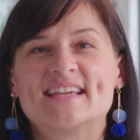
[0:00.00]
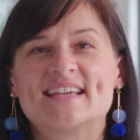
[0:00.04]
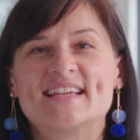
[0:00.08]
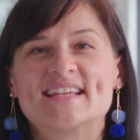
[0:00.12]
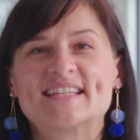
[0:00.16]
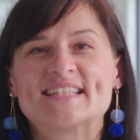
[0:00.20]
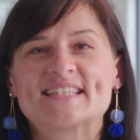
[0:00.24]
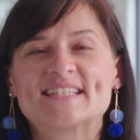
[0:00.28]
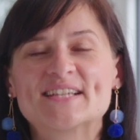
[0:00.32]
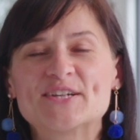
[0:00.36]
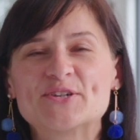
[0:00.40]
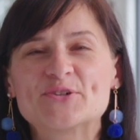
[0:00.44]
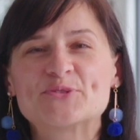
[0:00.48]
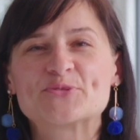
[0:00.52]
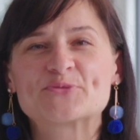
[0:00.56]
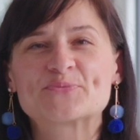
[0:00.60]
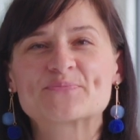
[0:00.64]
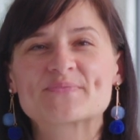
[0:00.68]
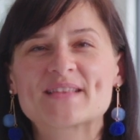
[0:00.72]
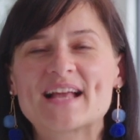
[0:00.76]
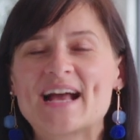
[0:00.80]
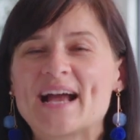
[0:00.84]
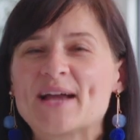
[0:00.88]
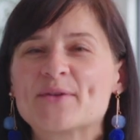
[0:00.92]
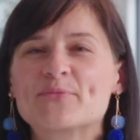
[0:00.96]
So
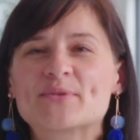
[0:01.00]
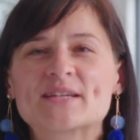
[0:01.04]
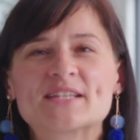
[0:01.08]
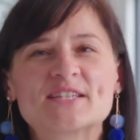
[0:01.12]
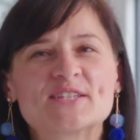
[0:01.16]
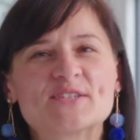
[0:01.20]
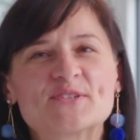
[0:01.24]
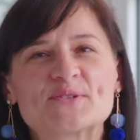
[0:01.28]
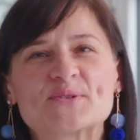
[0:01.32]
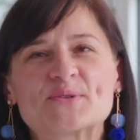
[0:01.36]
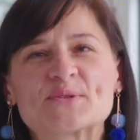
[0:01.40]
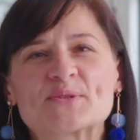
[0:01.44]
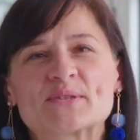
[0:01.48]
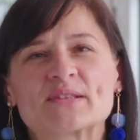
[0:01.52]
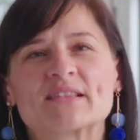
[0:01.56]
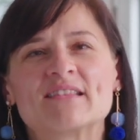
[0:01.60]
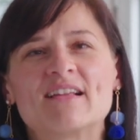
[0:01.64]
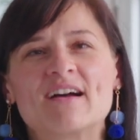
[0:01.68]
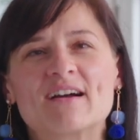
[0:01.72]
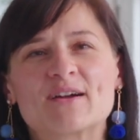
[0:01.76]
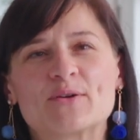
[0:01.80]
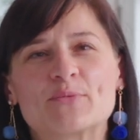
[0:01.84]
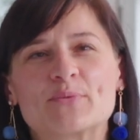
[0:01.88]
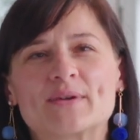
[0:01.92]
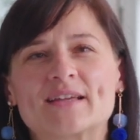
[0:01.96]
I wish you good
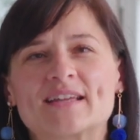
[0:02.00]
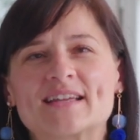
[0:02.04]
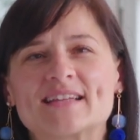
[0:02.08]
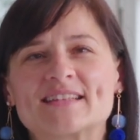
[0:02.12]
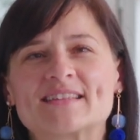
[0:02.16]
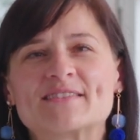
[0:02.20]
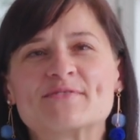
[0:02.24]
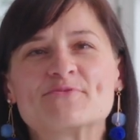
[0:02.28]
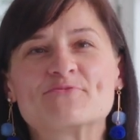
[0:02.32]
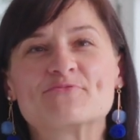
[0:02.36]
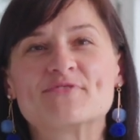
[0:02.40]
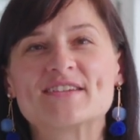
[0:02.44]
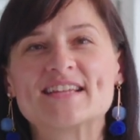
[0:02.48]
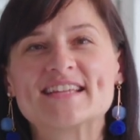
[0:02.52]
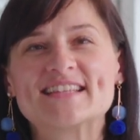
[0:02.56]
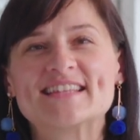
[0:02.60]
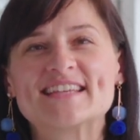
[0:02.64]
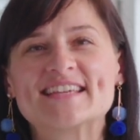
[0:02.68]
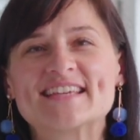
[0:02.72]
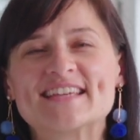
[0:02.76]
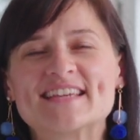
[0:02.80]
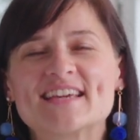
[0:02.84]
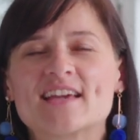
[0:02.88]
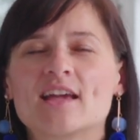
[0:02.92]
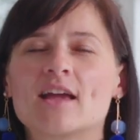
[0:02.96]
luck with
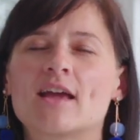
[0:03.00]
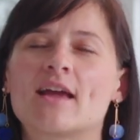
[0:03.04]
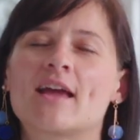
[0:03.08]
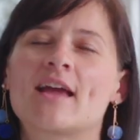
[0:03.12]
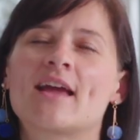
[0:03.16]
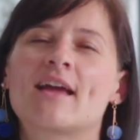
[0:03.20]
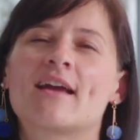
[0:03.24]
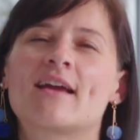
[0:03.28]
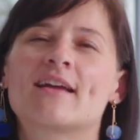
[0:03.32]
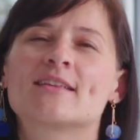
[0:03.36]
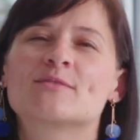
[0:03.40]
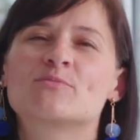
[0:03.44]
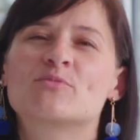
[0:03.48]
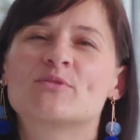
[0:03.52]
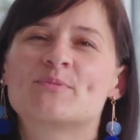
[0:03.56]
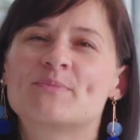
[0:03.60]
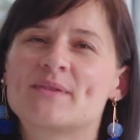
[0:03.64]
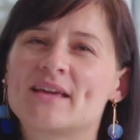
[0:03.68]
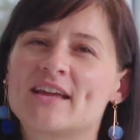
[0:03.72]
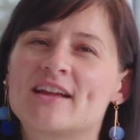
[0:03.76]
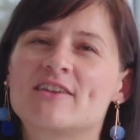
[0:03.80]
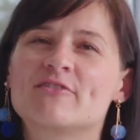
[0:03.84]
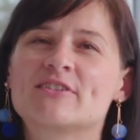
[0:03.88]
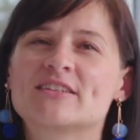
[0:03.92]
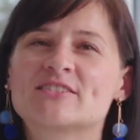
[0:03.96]
reading and
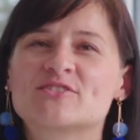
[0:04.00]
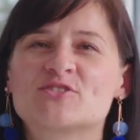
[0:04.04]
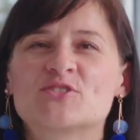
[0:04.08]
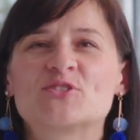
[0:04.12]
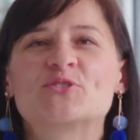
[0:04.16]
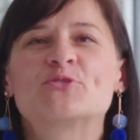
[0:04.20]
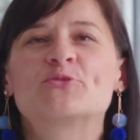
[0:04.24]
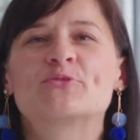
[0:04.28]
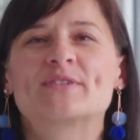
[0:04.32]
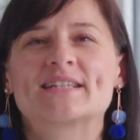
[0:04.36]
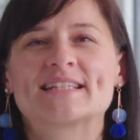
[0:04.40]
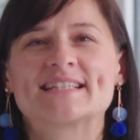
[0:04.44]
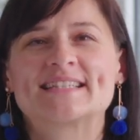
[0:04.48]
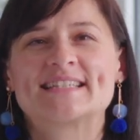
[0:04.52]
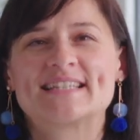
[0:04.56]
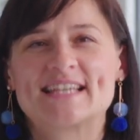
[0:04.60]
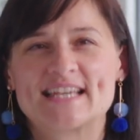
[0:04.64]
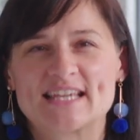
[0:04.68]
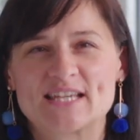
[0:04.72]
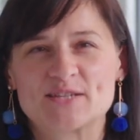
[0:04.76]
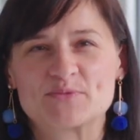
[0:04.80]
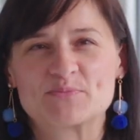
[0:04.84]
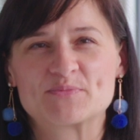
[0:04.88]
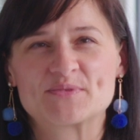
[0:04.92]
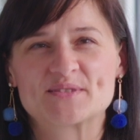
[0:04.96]
preparing to your
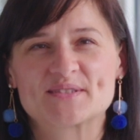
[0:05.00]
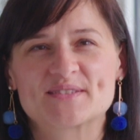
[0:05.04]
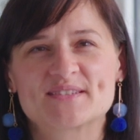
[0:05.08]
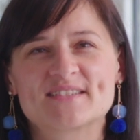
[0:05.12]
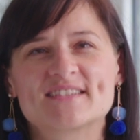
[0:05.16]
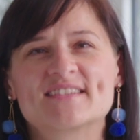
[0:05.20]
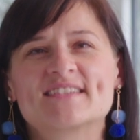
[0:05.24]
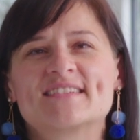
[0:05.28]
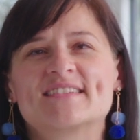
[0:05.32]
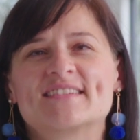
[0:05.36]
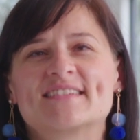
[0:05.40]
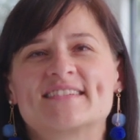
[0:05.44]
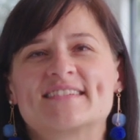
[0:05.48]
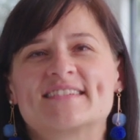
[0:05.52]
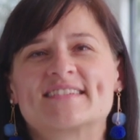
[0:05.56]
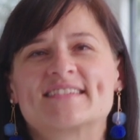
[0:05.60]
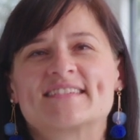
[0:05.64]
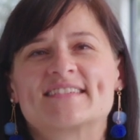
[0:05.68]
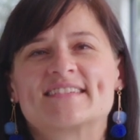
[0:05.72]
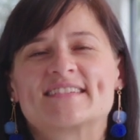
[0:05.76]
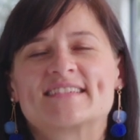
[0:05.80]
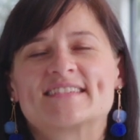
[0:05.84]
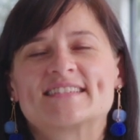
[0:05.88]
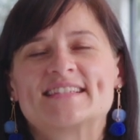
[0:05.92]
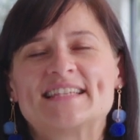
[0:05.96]
exams.
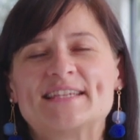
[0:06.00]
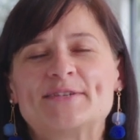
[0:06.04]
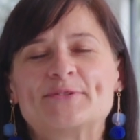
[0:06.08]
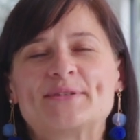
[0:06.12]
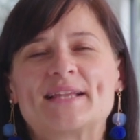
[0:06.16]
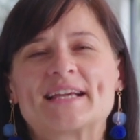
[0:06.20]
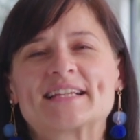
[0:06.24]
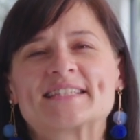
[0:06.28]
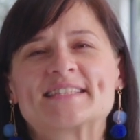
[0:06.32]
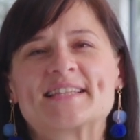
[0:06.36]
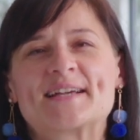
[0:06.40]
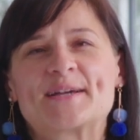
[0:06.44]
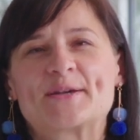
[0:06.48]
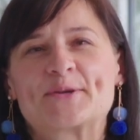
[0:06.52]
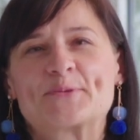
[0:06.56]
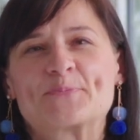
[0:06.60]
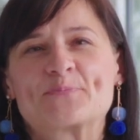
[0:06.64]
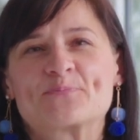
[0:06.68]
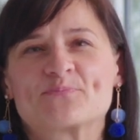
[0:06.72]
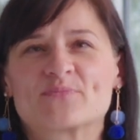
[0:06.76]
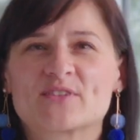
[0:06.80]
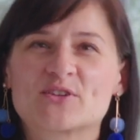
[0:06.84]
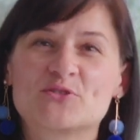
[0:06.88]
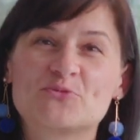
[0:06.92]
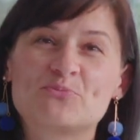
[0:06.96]
See you next time.
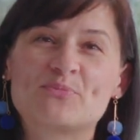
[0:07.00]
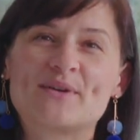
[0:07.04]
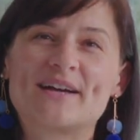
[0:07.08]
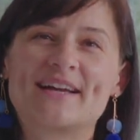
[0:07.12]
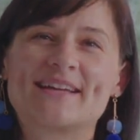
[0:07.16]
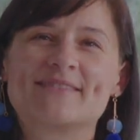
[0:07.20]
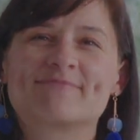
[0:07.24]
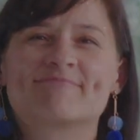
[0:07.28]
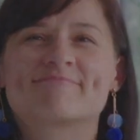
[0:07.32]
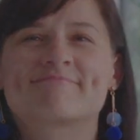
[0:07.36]
Goodbye.